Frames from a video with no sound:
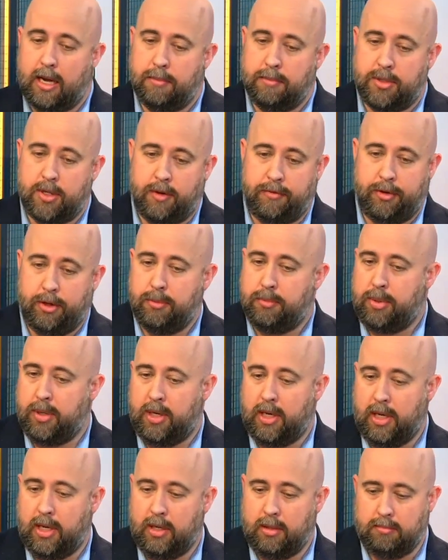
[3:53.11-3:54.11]
So if you put
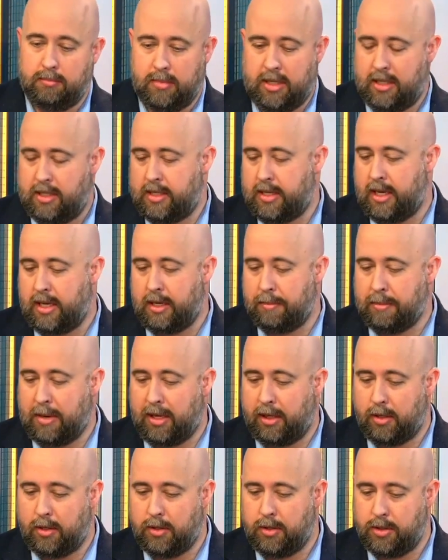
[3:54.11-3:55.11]
in, let's say to
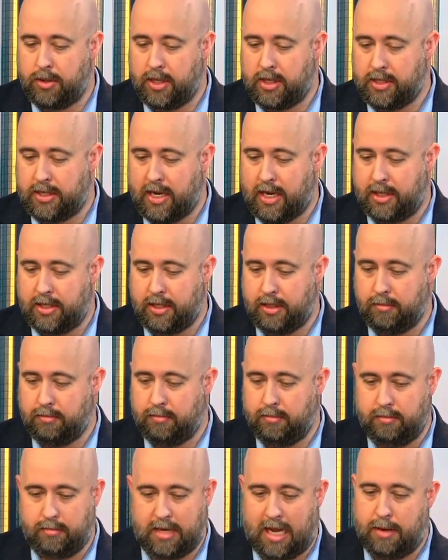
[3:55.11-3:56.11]
make a whole transaction
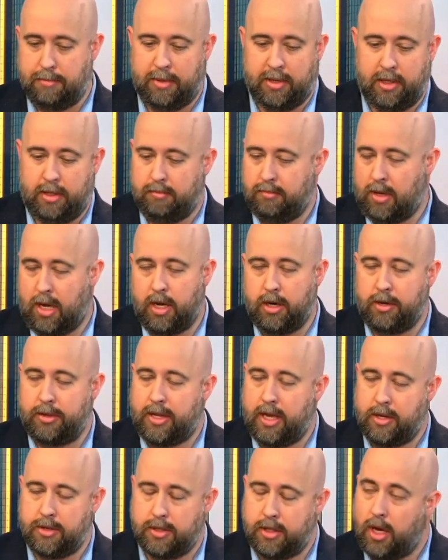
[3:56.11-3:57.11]
happen,
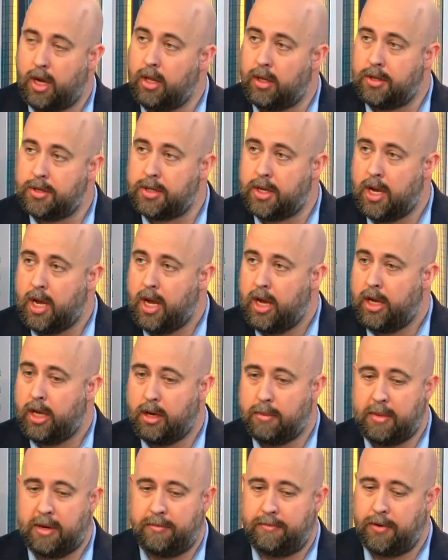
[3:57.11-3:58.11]
$100,000,
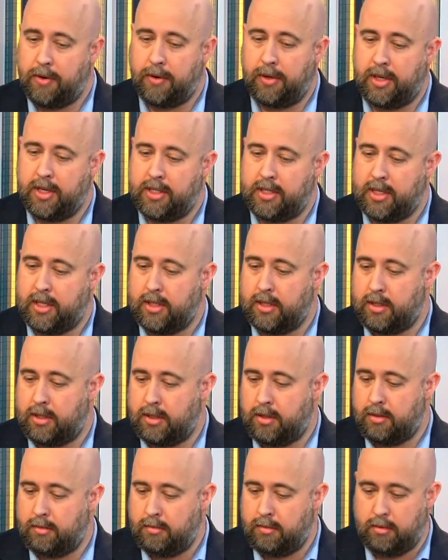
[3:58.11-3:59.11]
my focus is
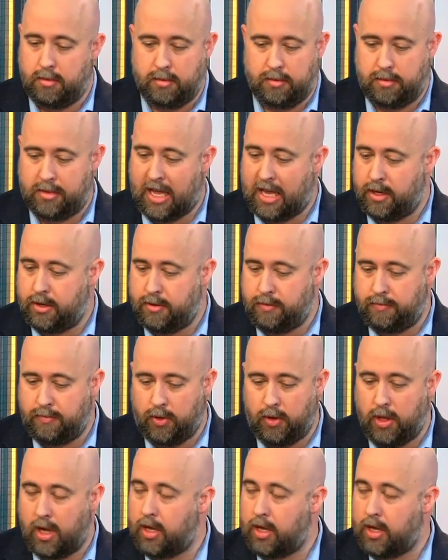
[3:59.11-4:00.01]
that full